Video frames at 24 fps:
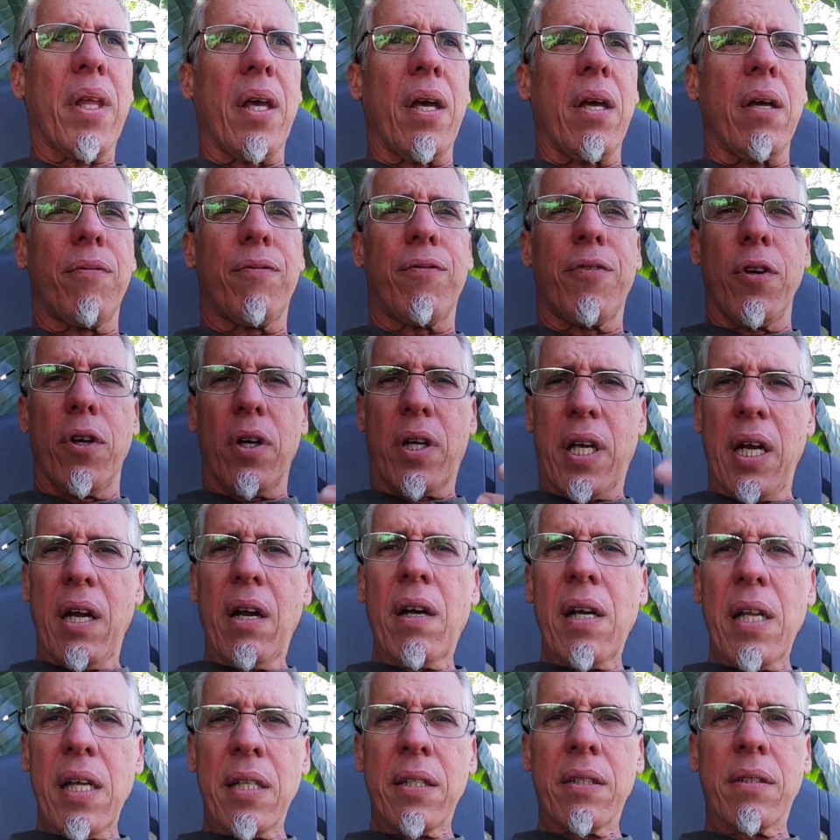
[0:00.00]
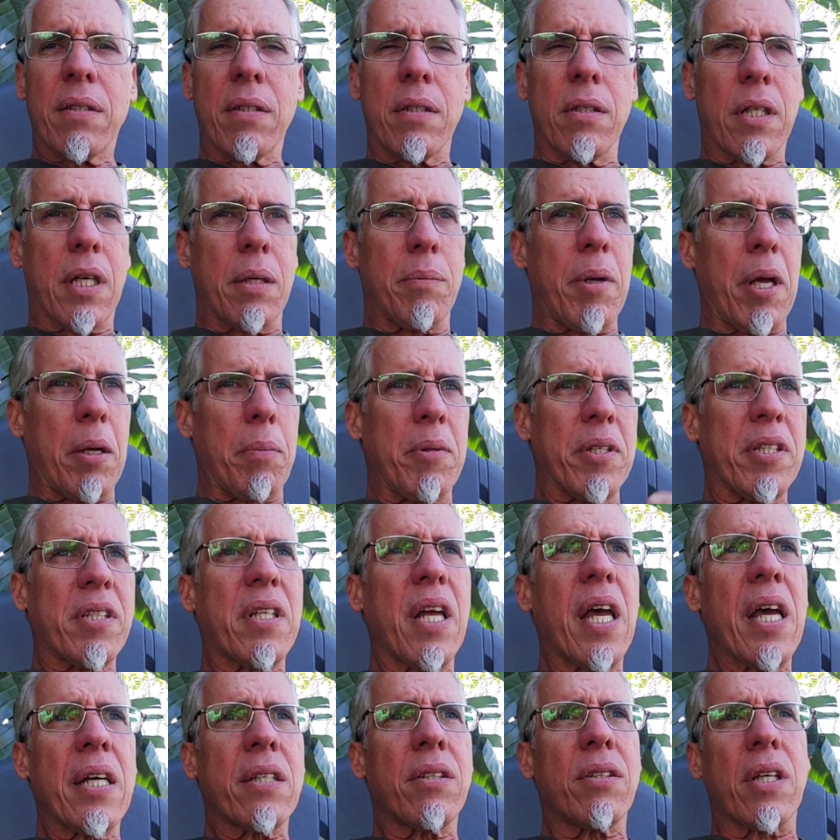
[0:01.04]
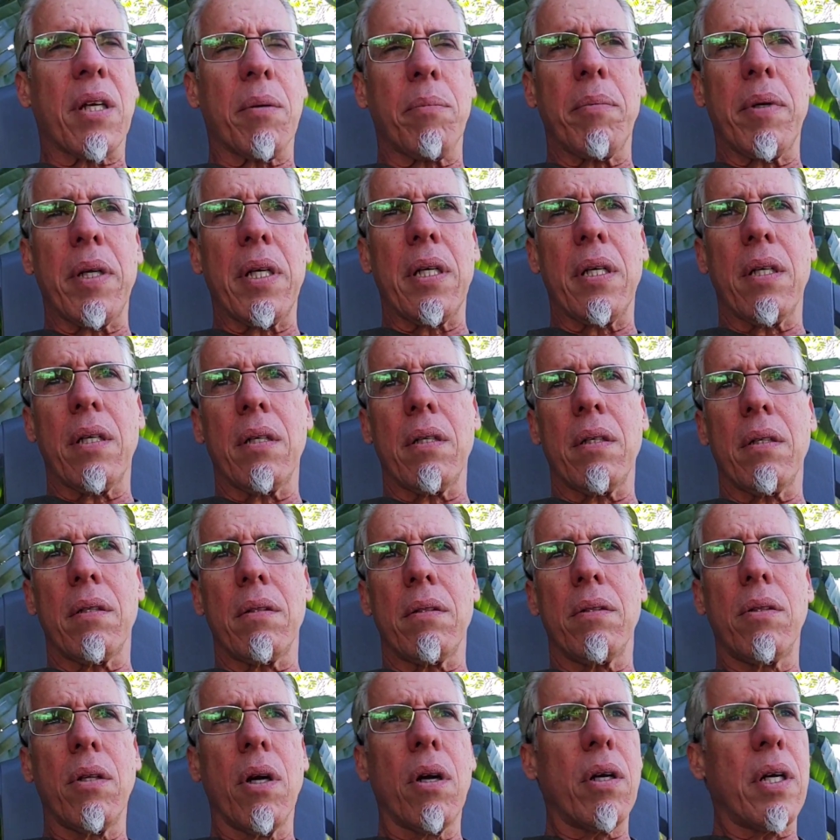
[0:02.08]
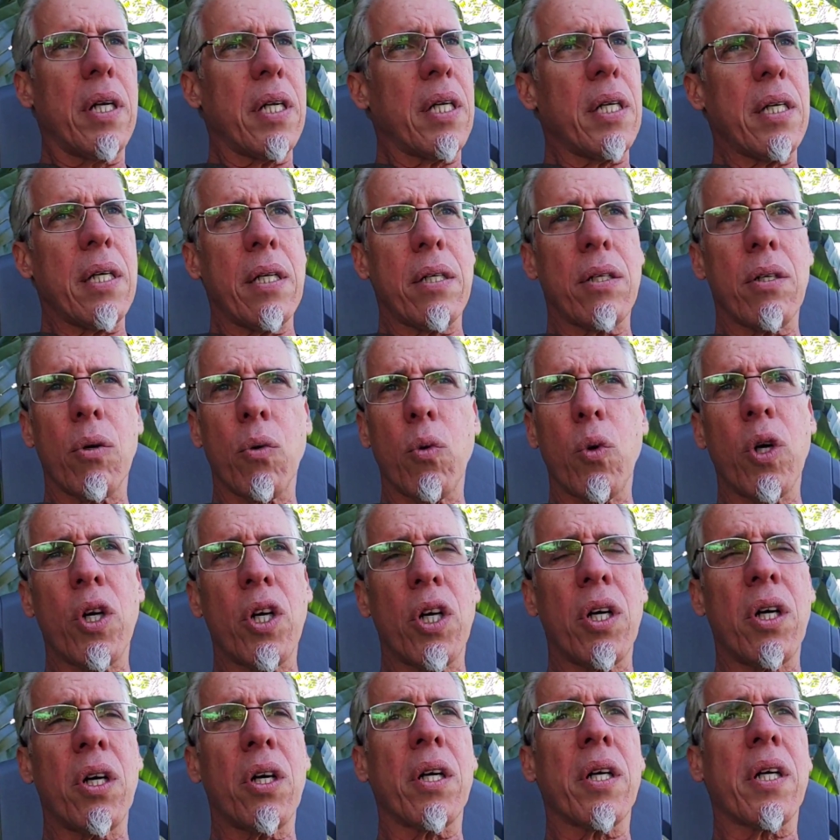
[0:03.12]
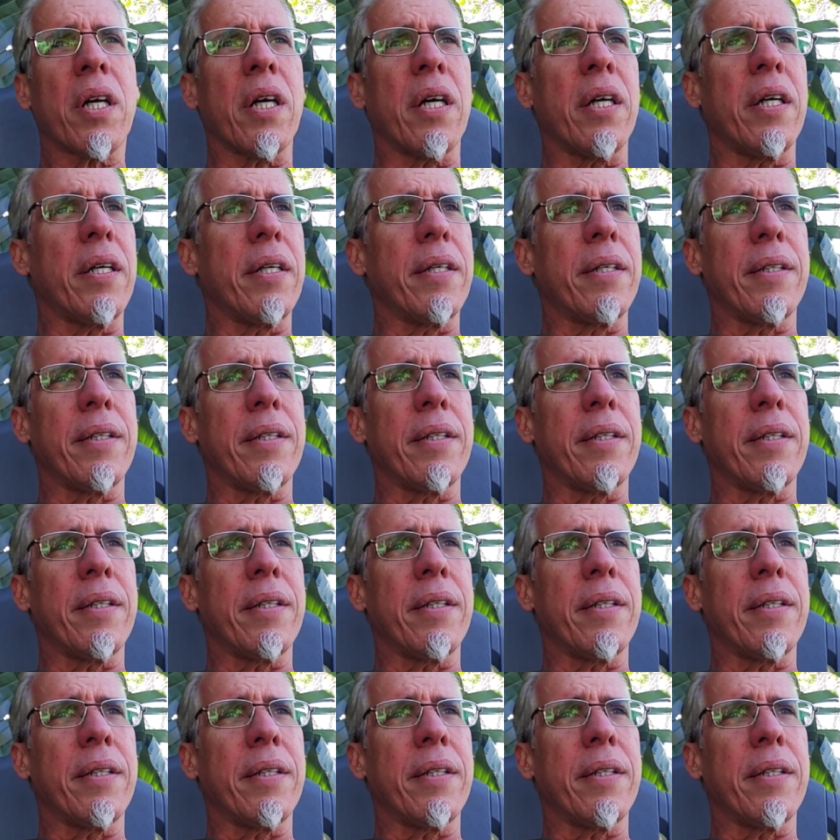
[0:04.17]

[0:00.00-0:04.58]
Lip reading: If you're careless, you can make mistakes. You can be dirty in your work.